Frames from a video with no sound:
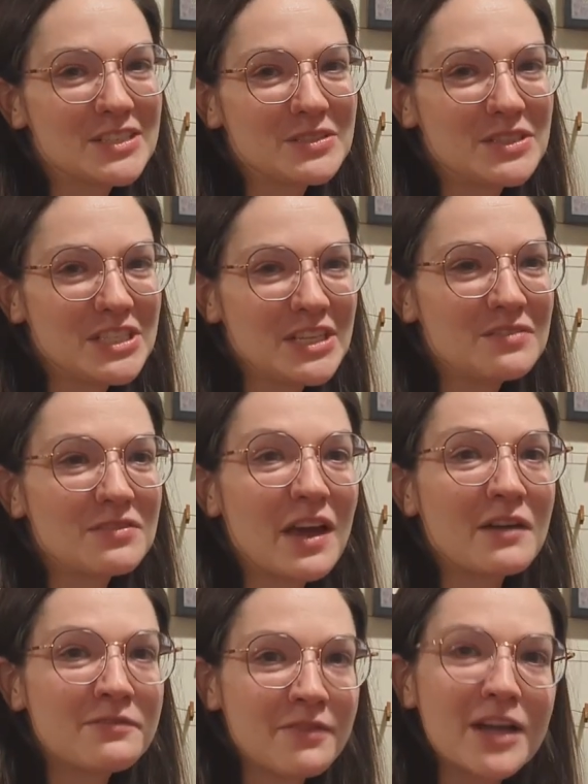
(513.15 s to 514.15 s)
to achieve
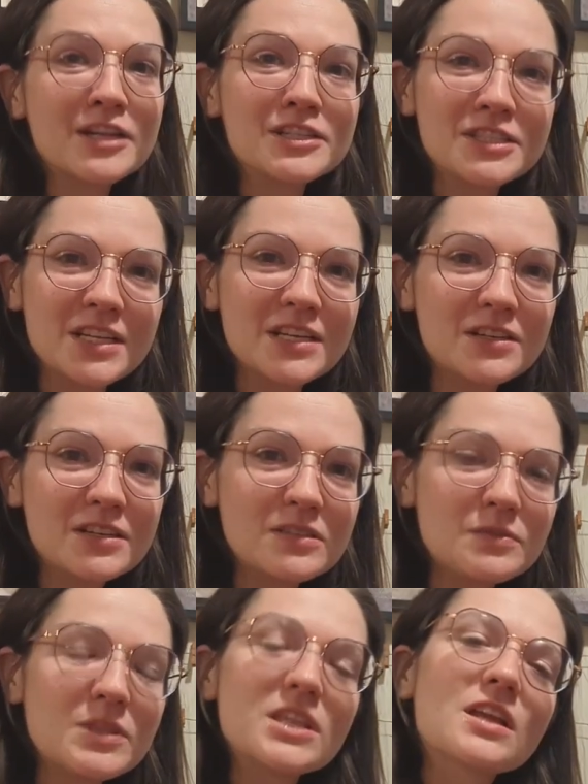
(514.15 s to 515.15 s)
that finer
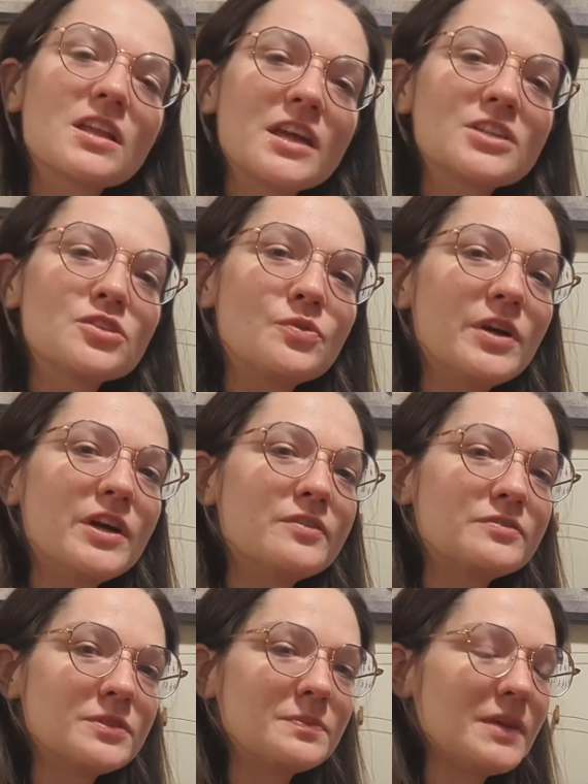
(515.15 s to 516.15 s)
single with an electric wheel
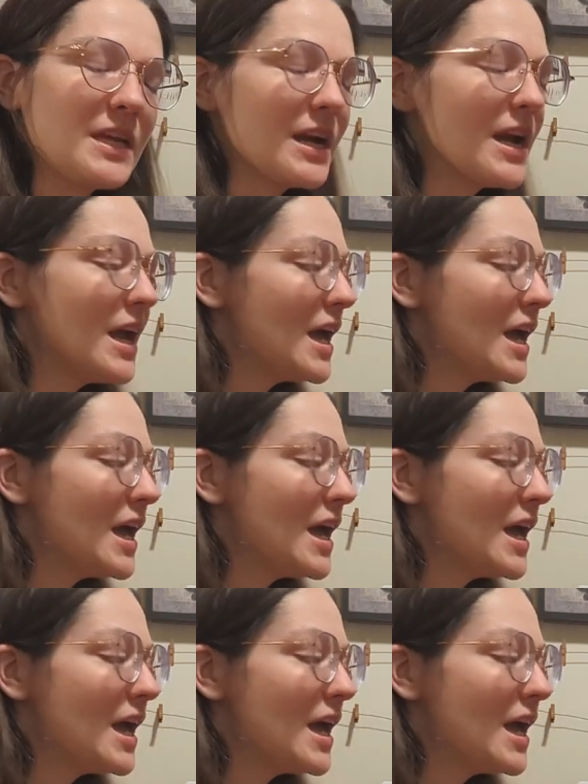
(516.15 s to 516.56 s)
for me.